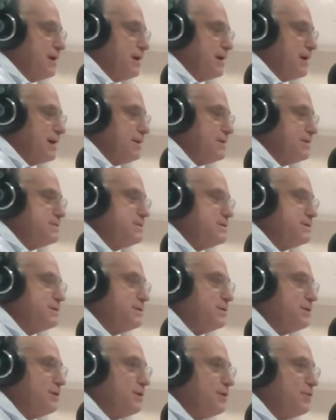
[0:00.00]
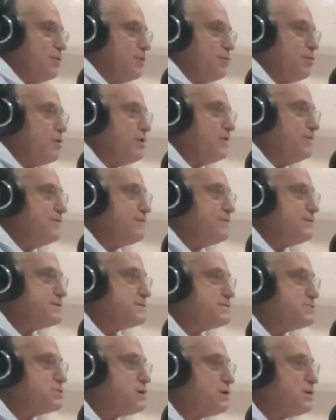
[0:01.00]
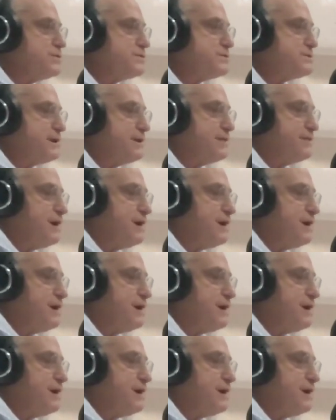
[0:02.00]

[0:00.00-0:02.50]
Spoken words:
And on the previous shows that I've